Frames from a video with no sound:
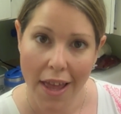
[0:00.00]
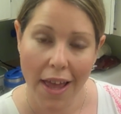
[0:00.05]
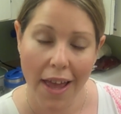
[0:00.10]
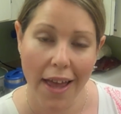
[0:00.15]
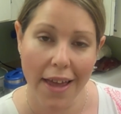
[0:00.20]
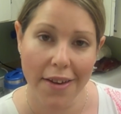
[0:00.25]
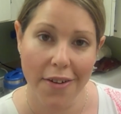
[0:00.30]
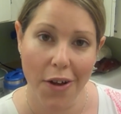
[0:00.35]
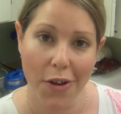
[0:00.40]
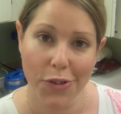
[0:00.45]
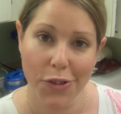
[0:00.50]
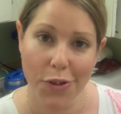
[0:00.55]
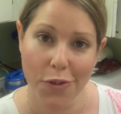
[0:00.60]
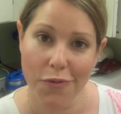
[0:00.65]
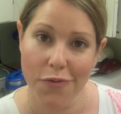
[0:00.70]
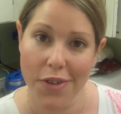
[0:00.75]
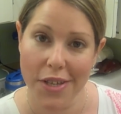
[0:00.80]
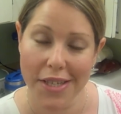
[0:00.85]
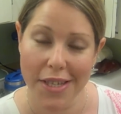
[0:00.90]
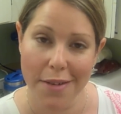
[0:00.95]
and also
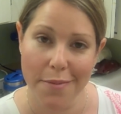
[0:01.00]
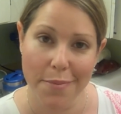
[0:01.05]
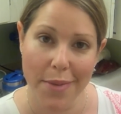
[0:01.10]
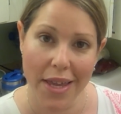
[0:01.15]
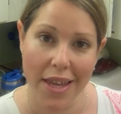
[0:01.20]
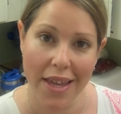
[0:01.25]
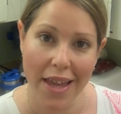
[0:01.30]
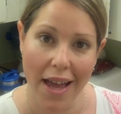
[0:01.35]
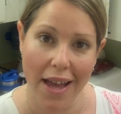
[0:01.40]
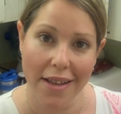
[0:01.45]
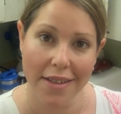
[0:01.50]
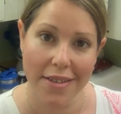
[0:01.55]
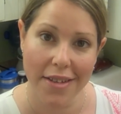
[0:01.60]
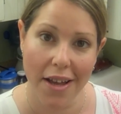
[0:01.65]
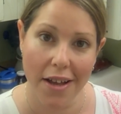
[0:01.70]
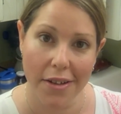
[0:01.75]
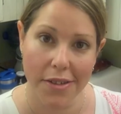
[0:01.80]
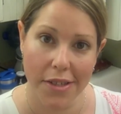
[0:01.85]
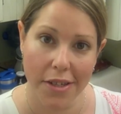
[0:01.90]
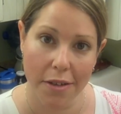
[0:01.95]
visit me at
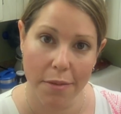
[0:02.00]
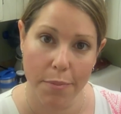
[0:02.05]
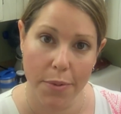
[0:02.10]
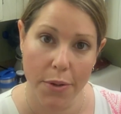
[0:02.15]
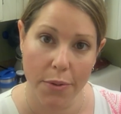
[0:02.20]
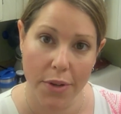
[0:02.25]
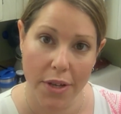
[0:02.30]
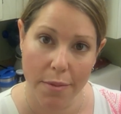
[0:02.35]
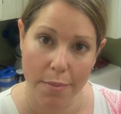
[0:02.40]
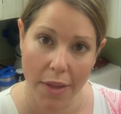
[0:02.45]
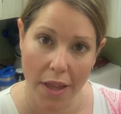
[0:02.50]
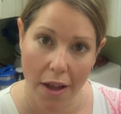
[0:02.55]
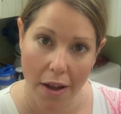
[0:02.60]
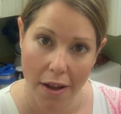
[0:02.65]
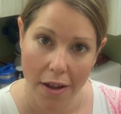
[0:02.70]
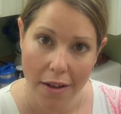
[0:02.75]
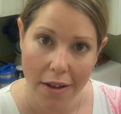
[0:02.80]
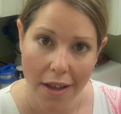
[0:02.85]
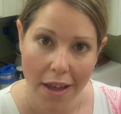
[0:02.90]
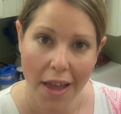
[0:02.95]
Toxic Beauty
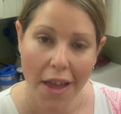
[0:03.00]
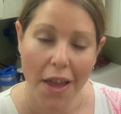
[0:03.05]
Blog,